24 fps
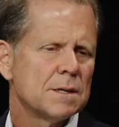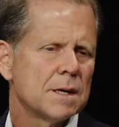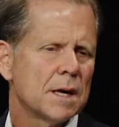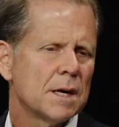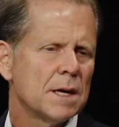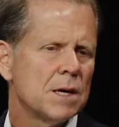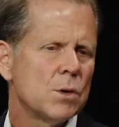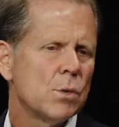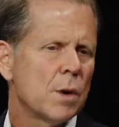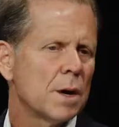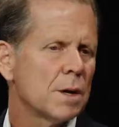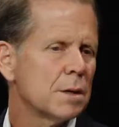
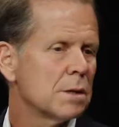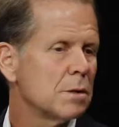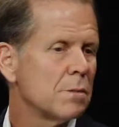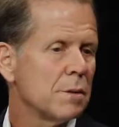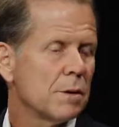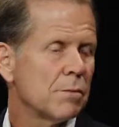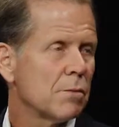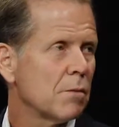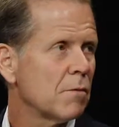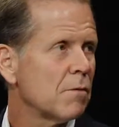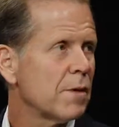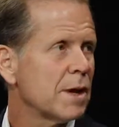he wanted to be a
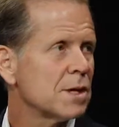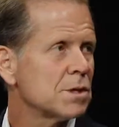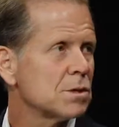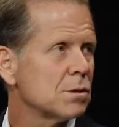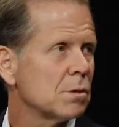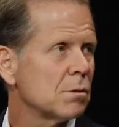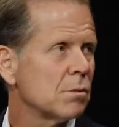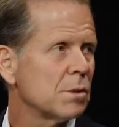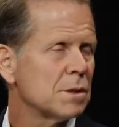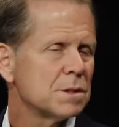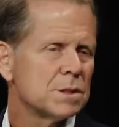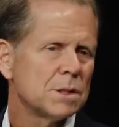
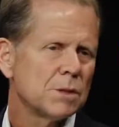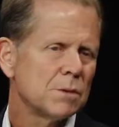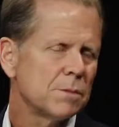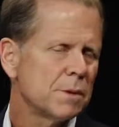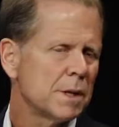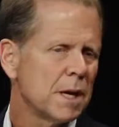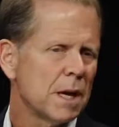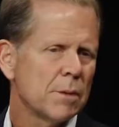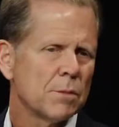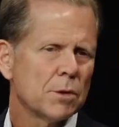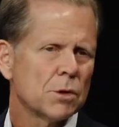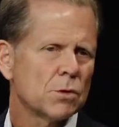professor. Once he
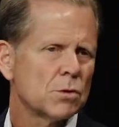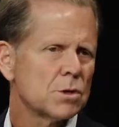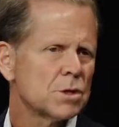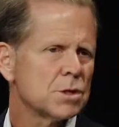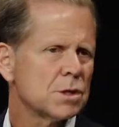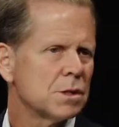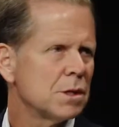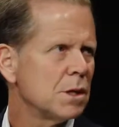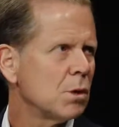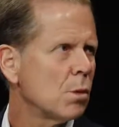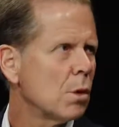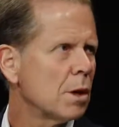became a
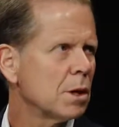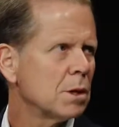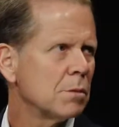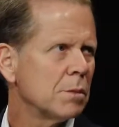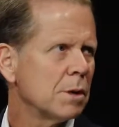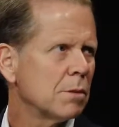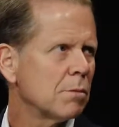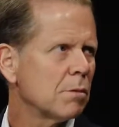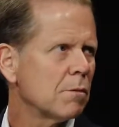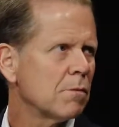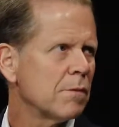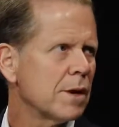Christian, he wanted to be
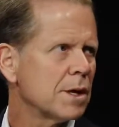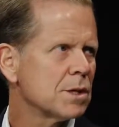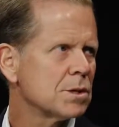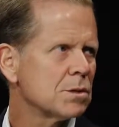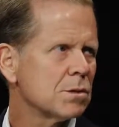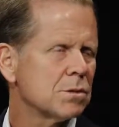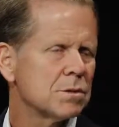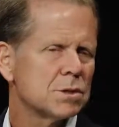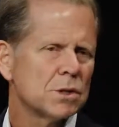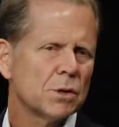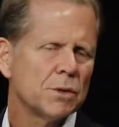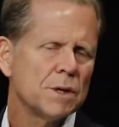a
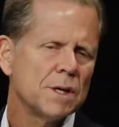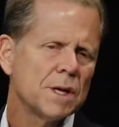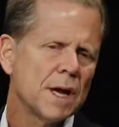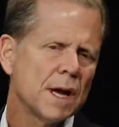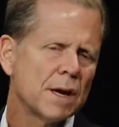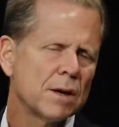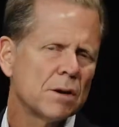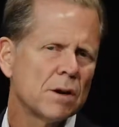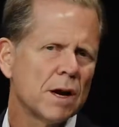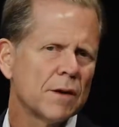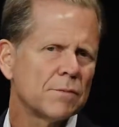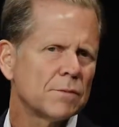professor. So he
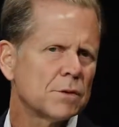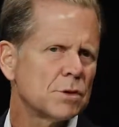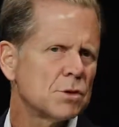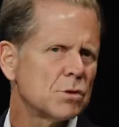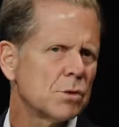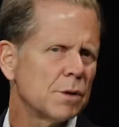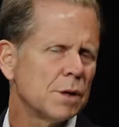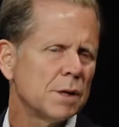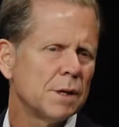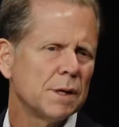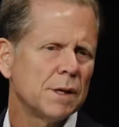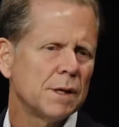headed off to
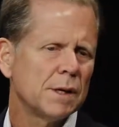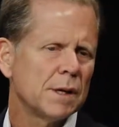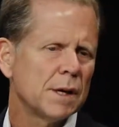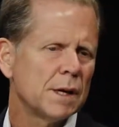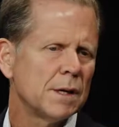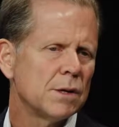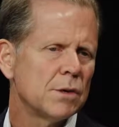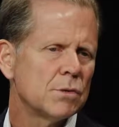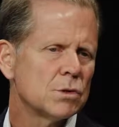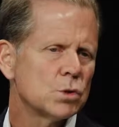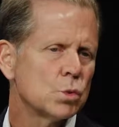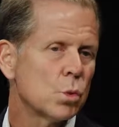Trinity,
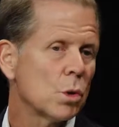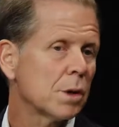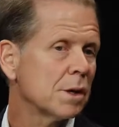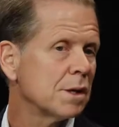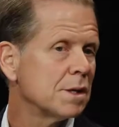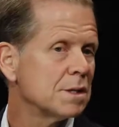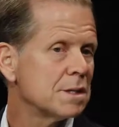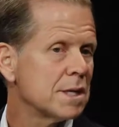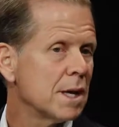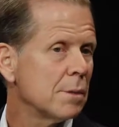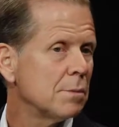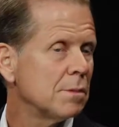and he was working
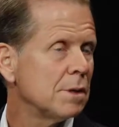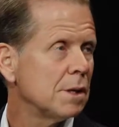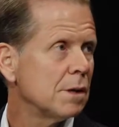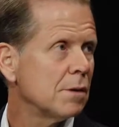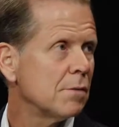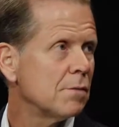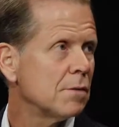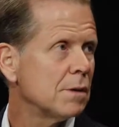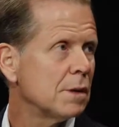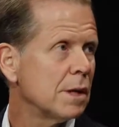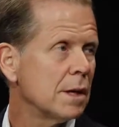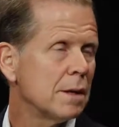as
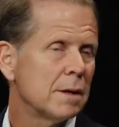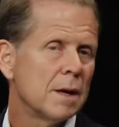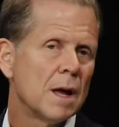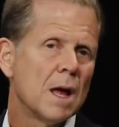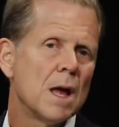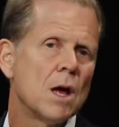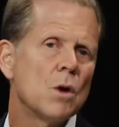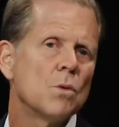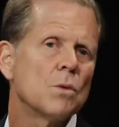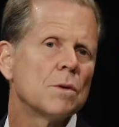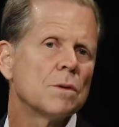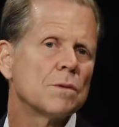MDiv, and then
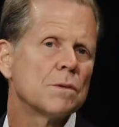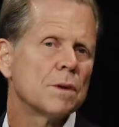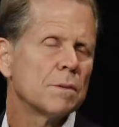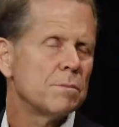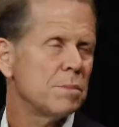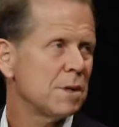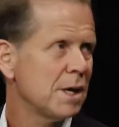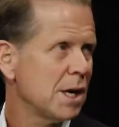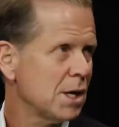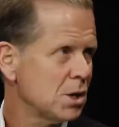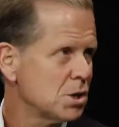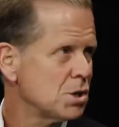with a
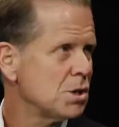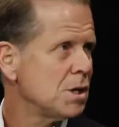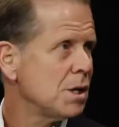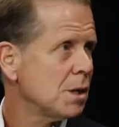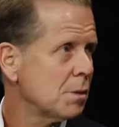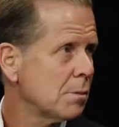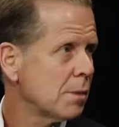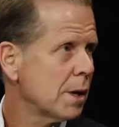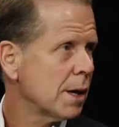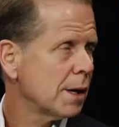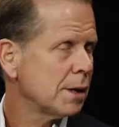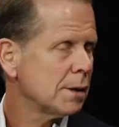PhD
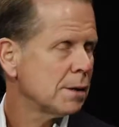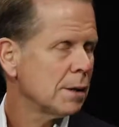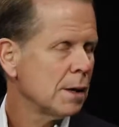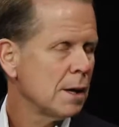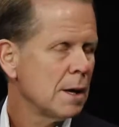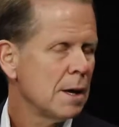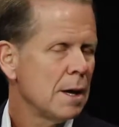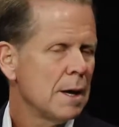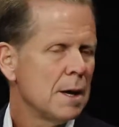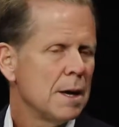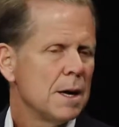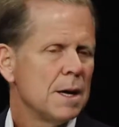in mind.
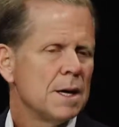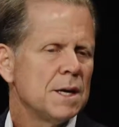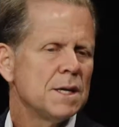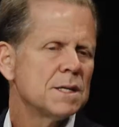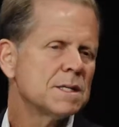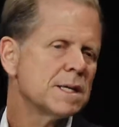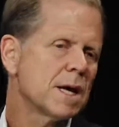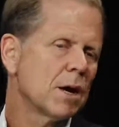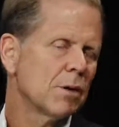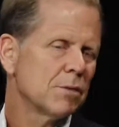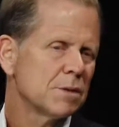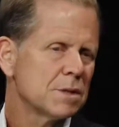He's
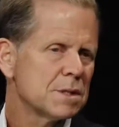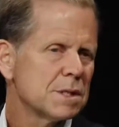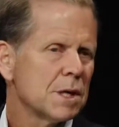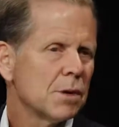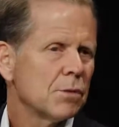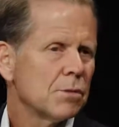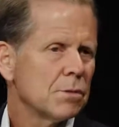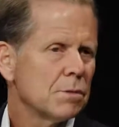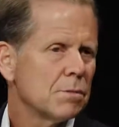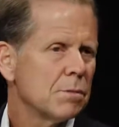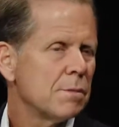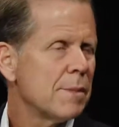down at the
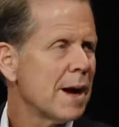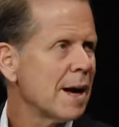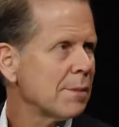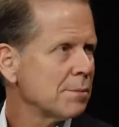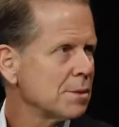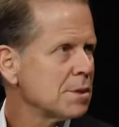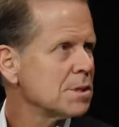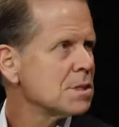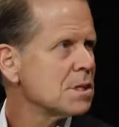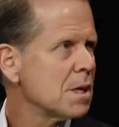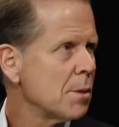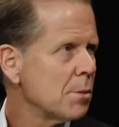Southern
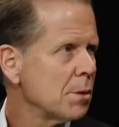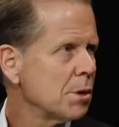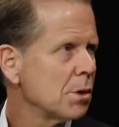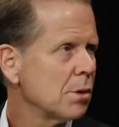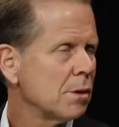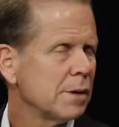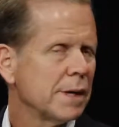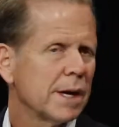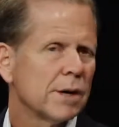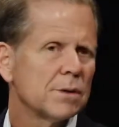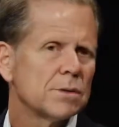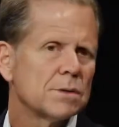Baptist
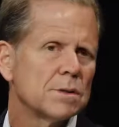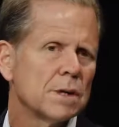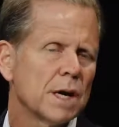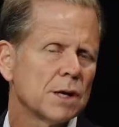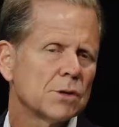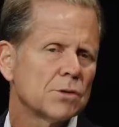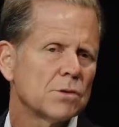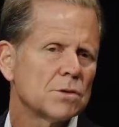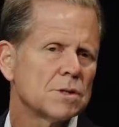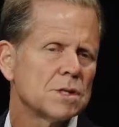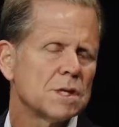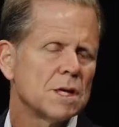Seminary now,
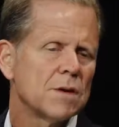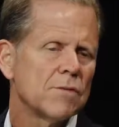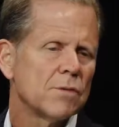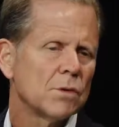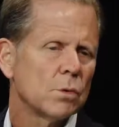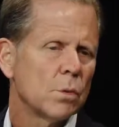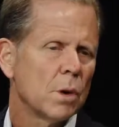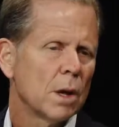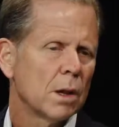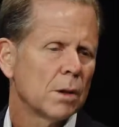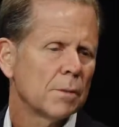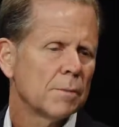Dr.
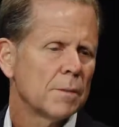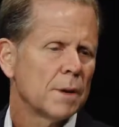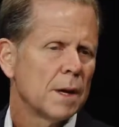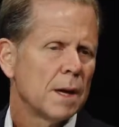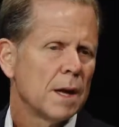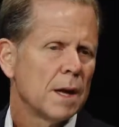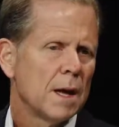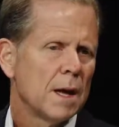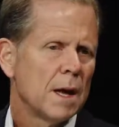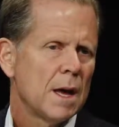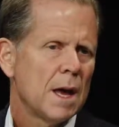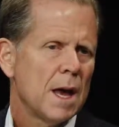Stephen Wellham.
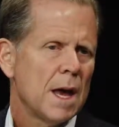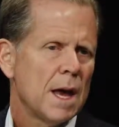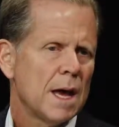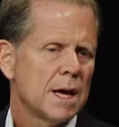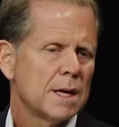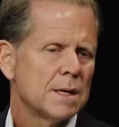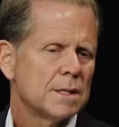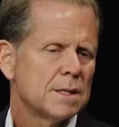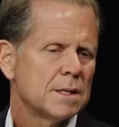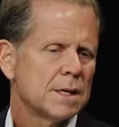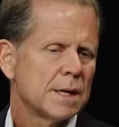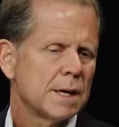
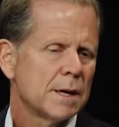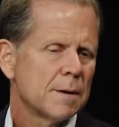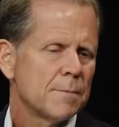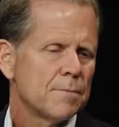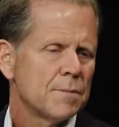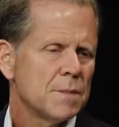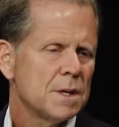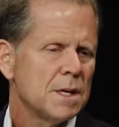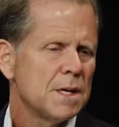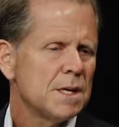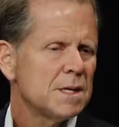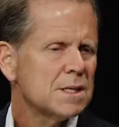And
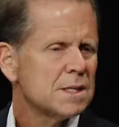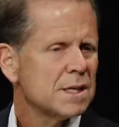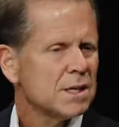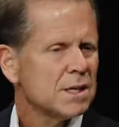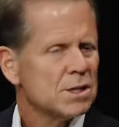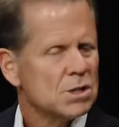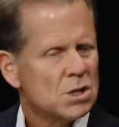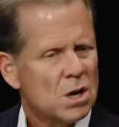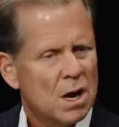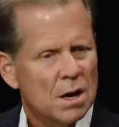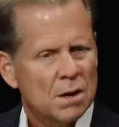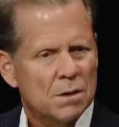he said,
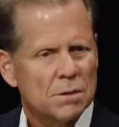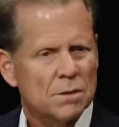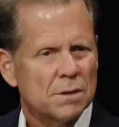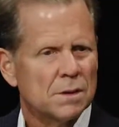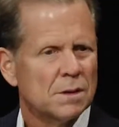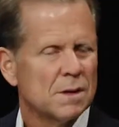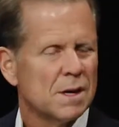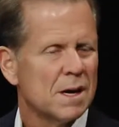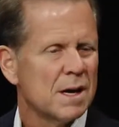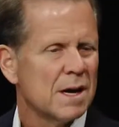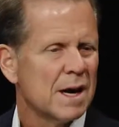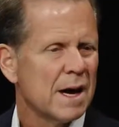
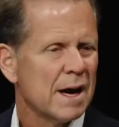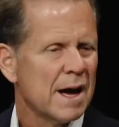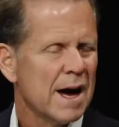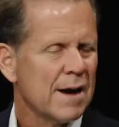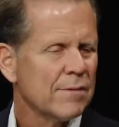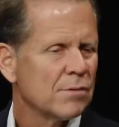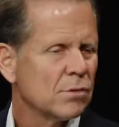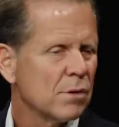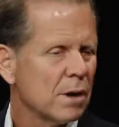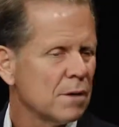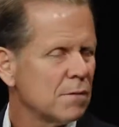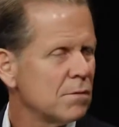Jonathan,
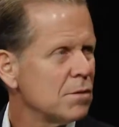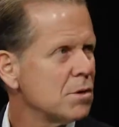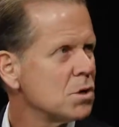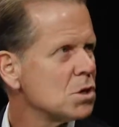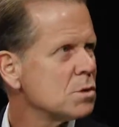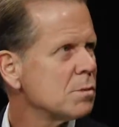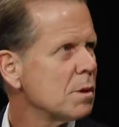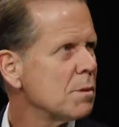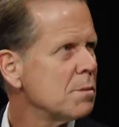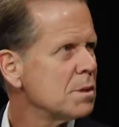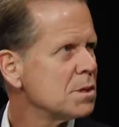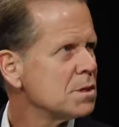after I'd finished
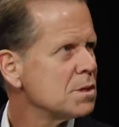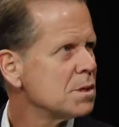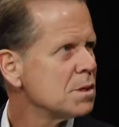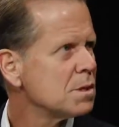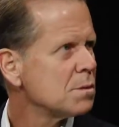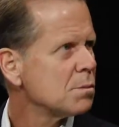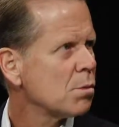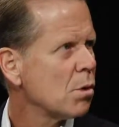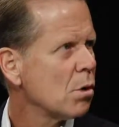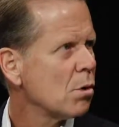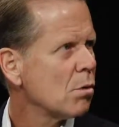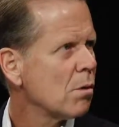my business
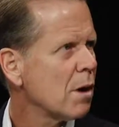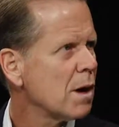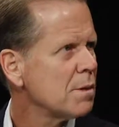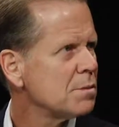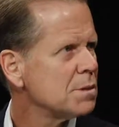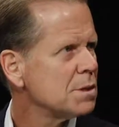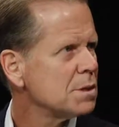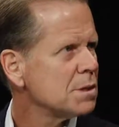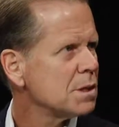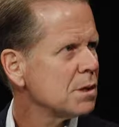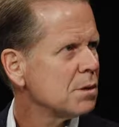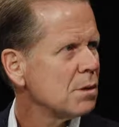programs,
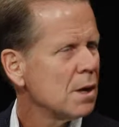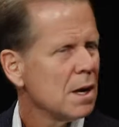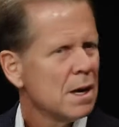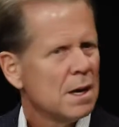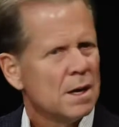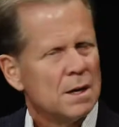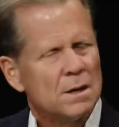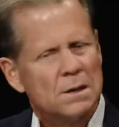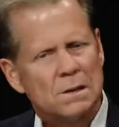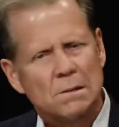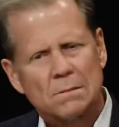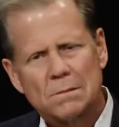he said,
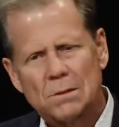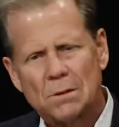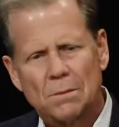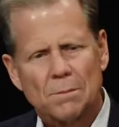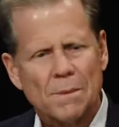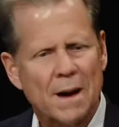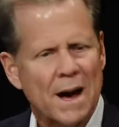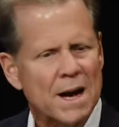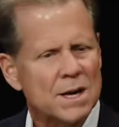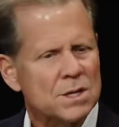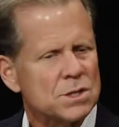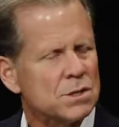you're
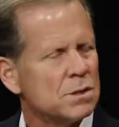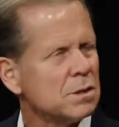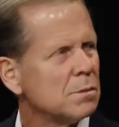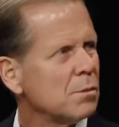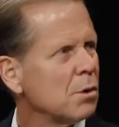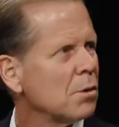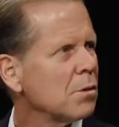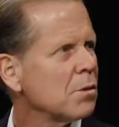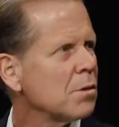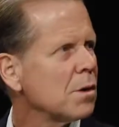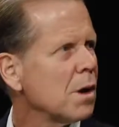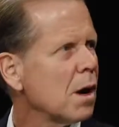passionate
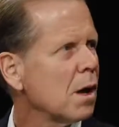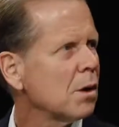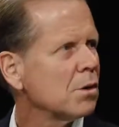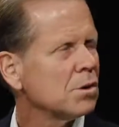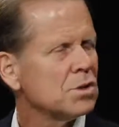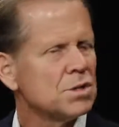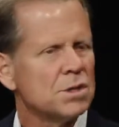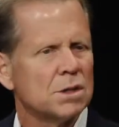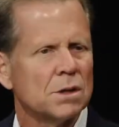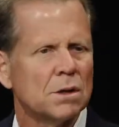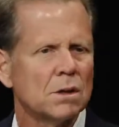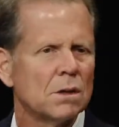about
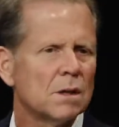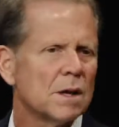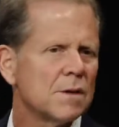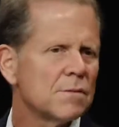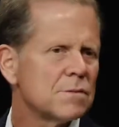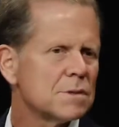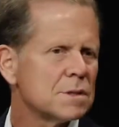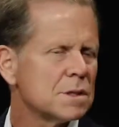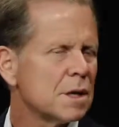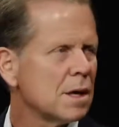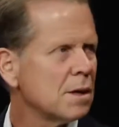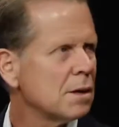theology, you love
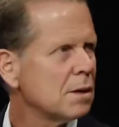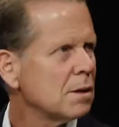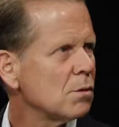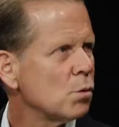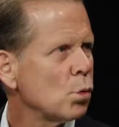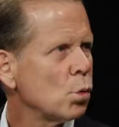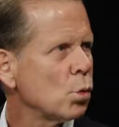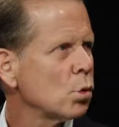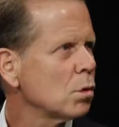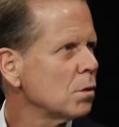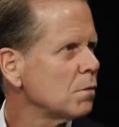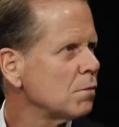studying
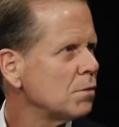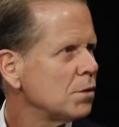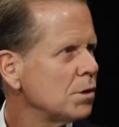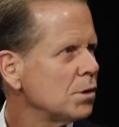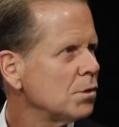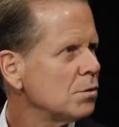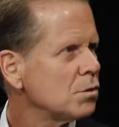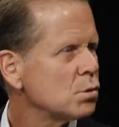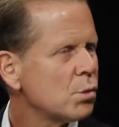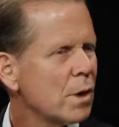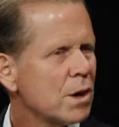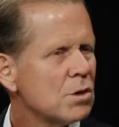
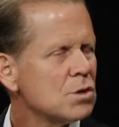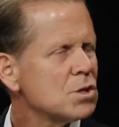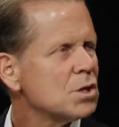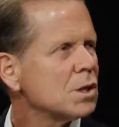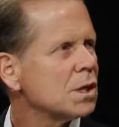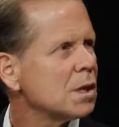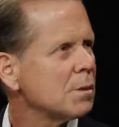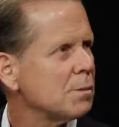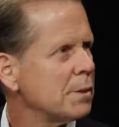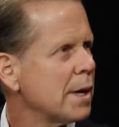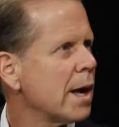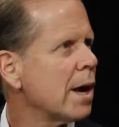worldviews, why don't you
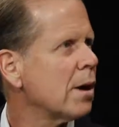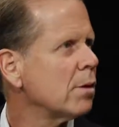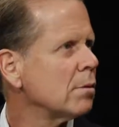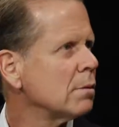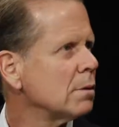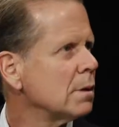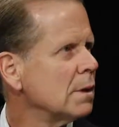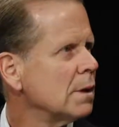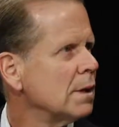come down